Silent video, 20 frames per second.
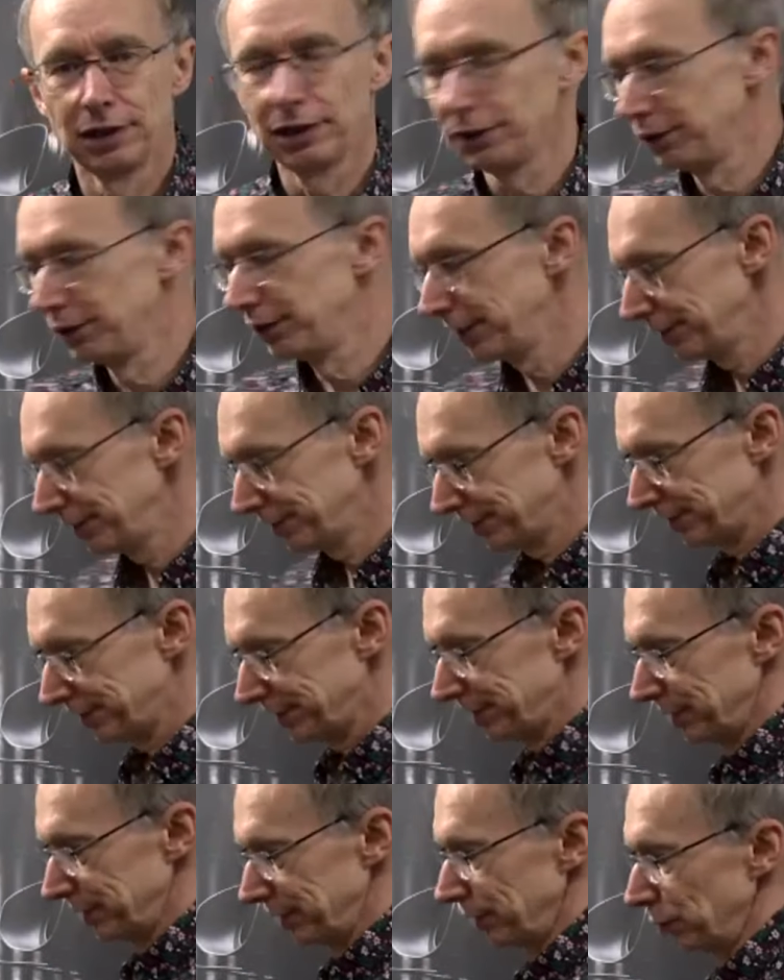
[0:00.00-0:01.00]

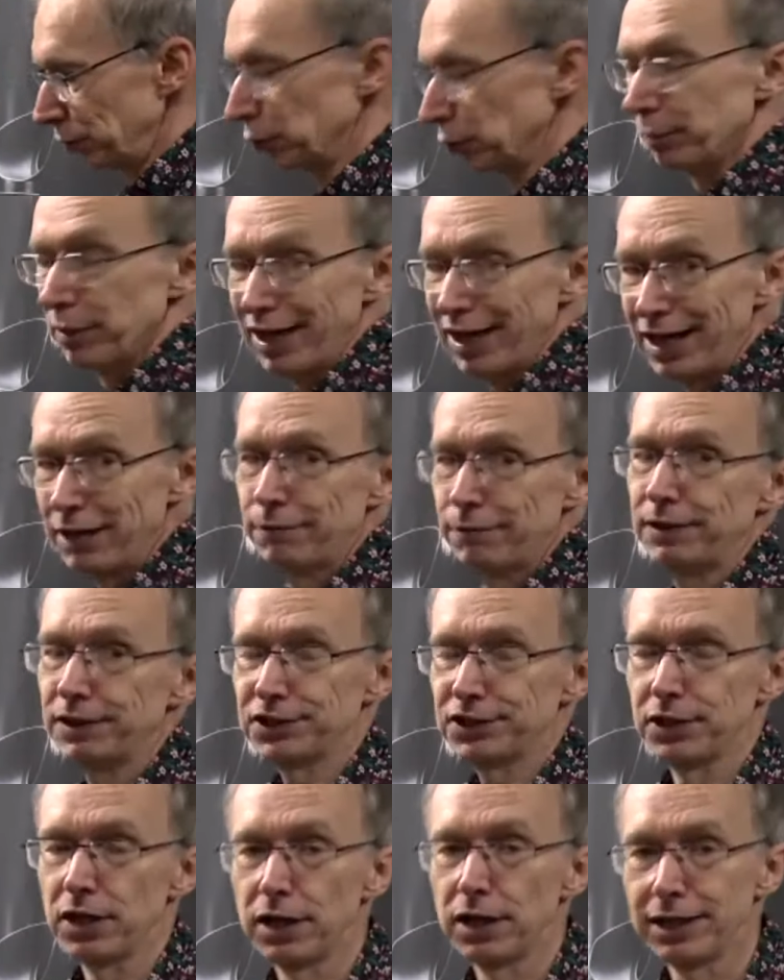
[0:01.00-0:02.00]
This or my
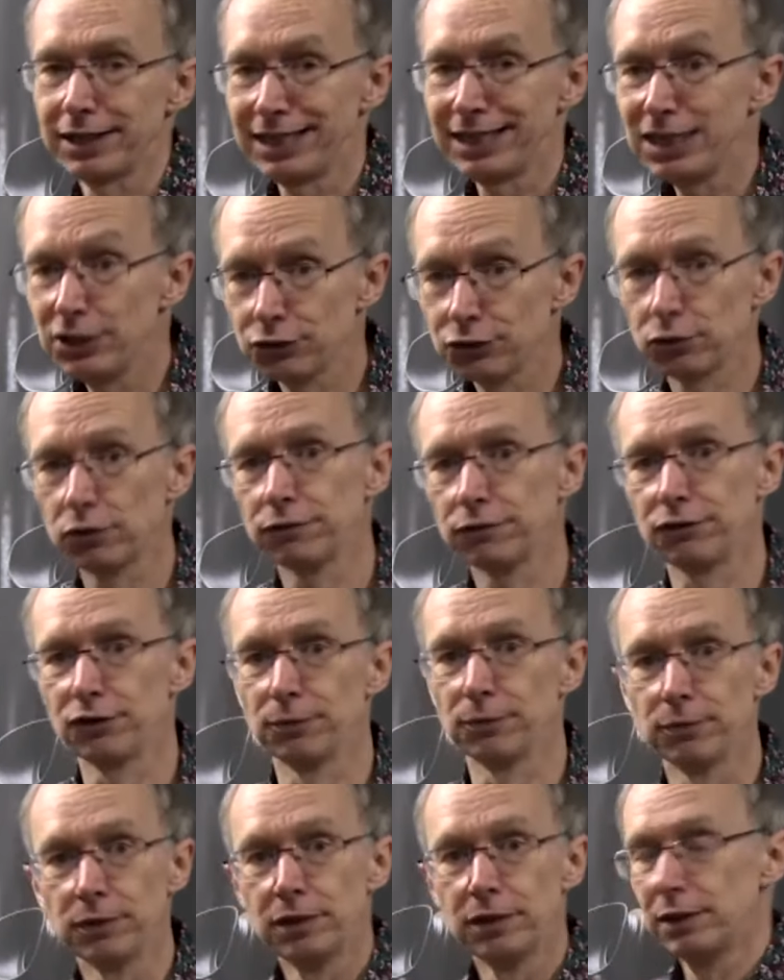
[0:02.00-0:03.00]
FX9, either of
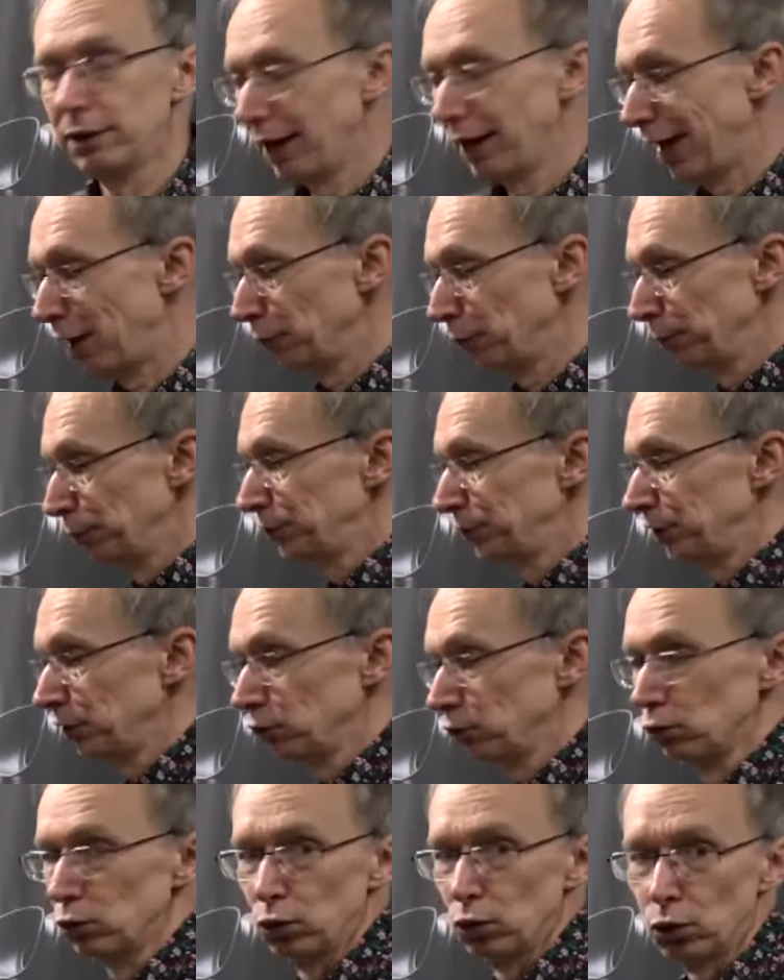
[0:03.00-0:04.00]
them,
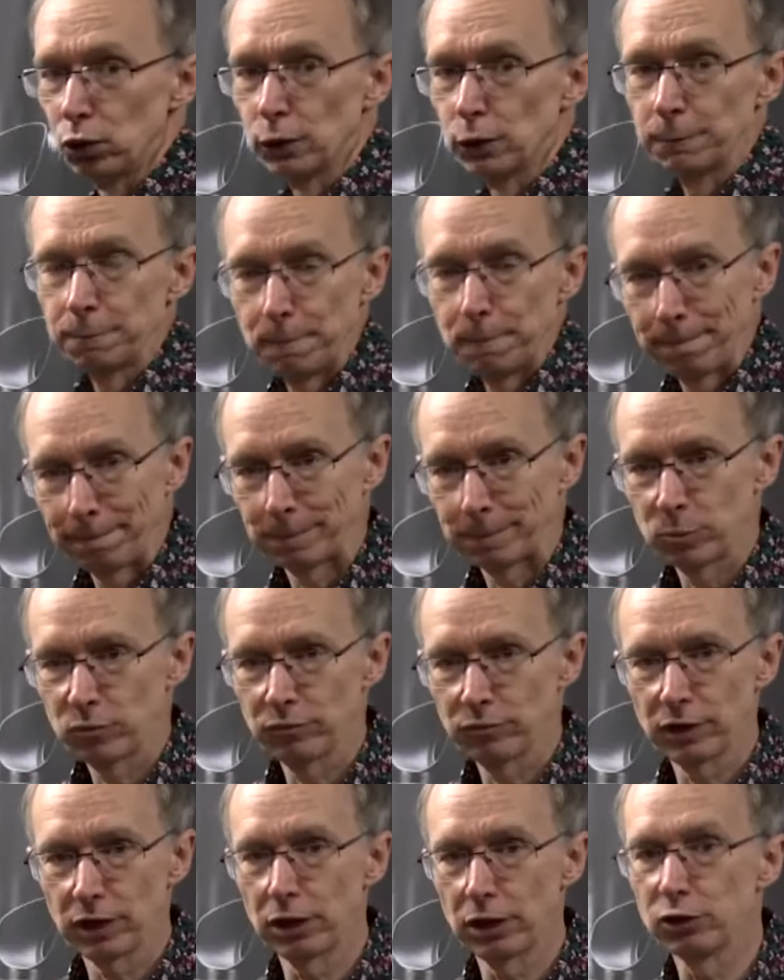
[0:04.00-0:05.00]
outputting RAW,
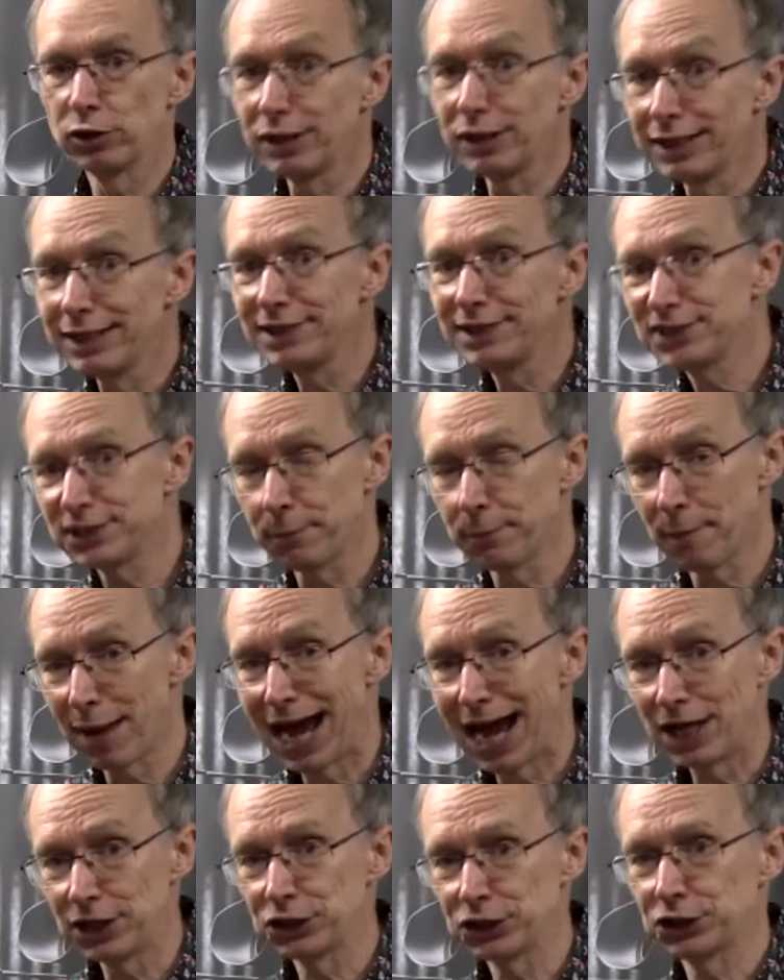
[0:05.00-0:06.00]
are at least a
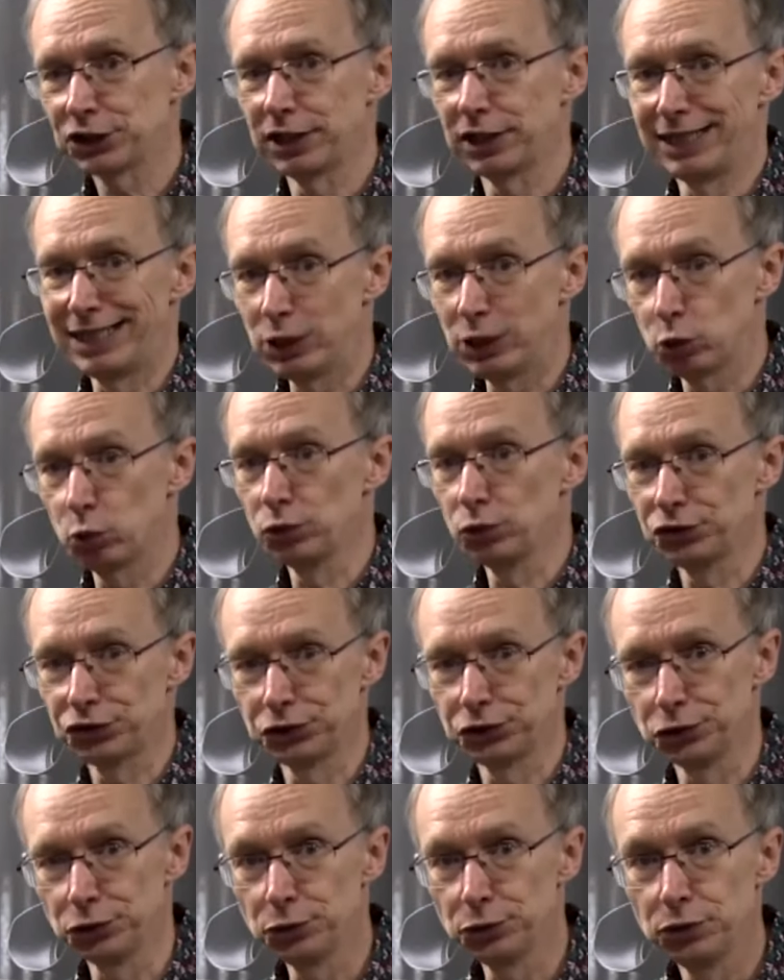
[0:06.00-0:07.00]
match, an equal
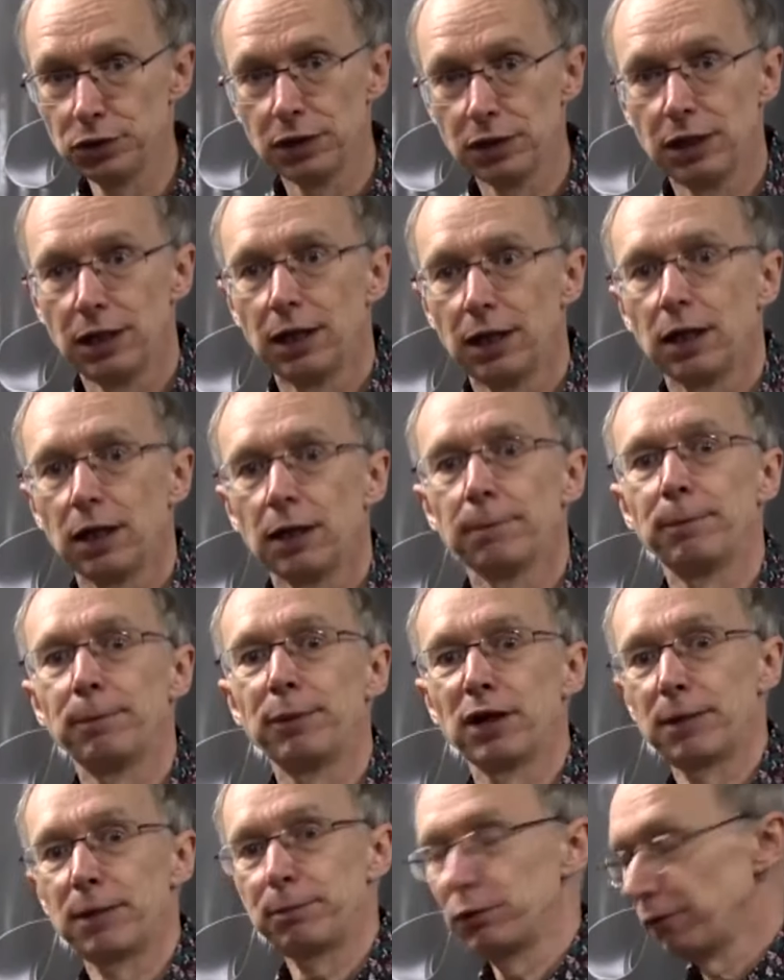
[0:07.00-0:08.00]
to, but
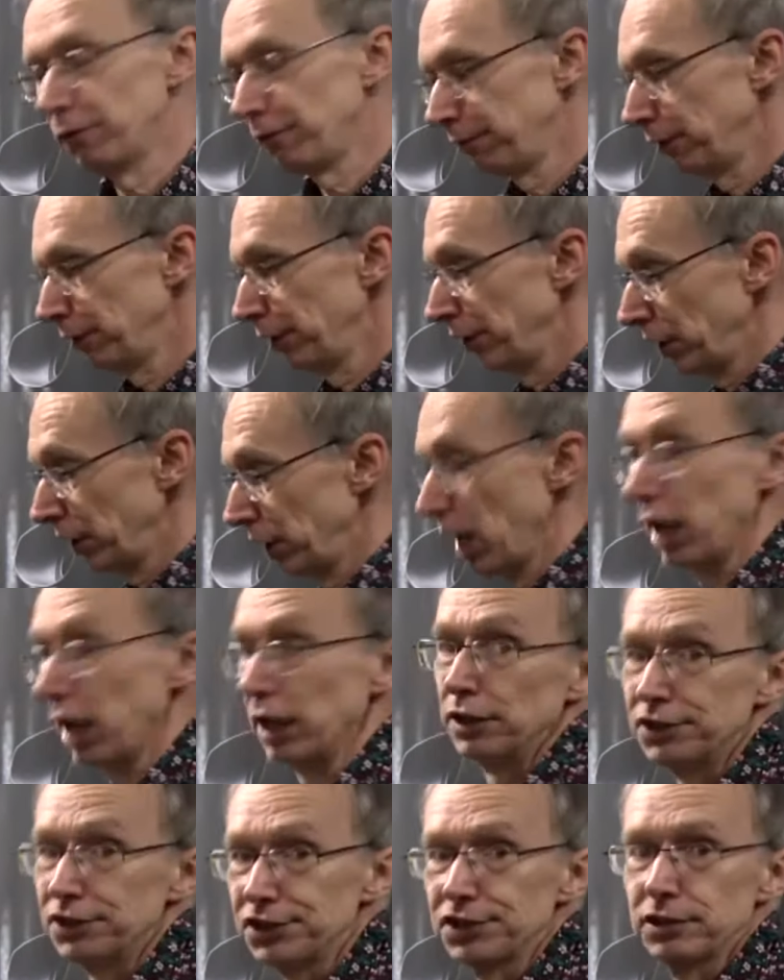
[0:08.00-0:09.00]
I prefer the
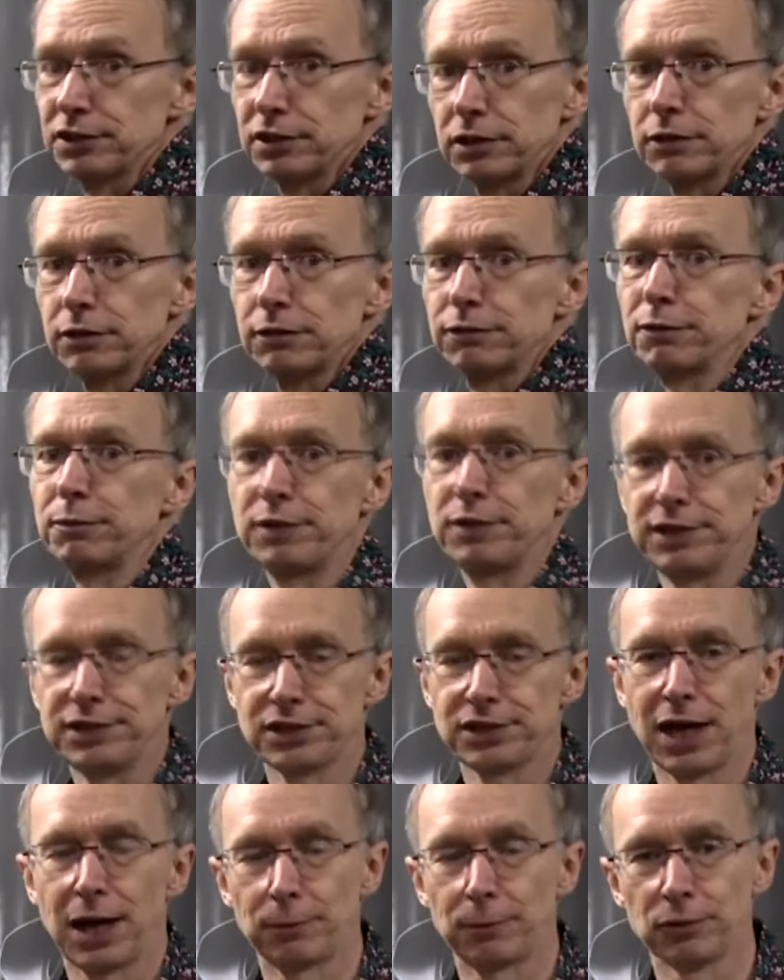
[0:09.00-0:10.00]
colors from these
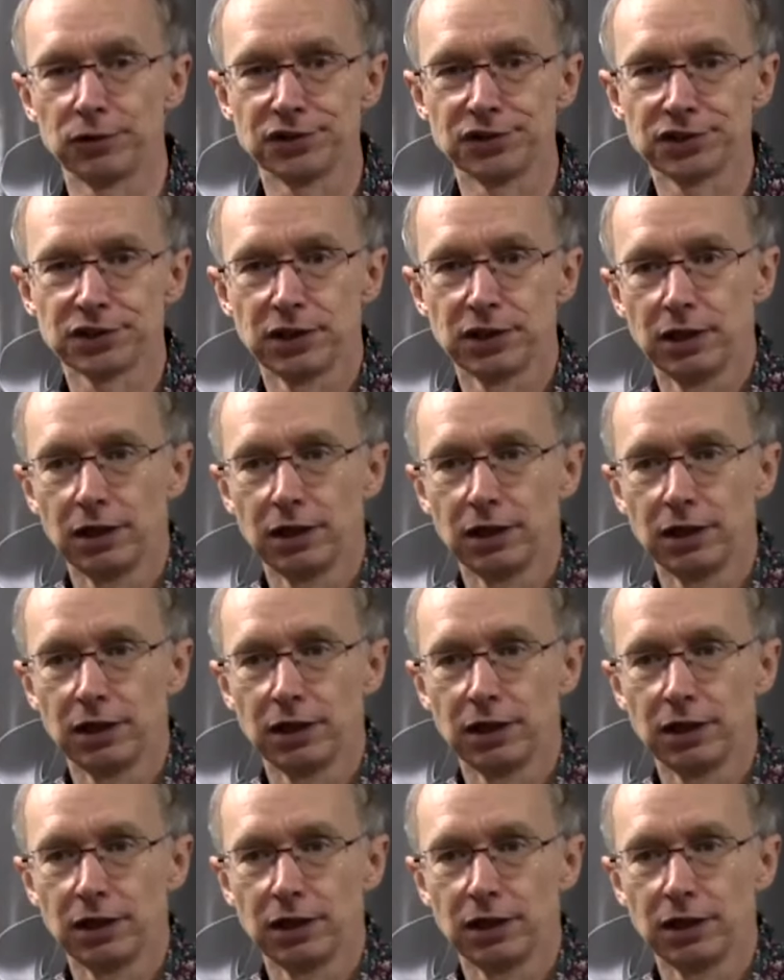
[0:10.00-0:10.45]
cameras,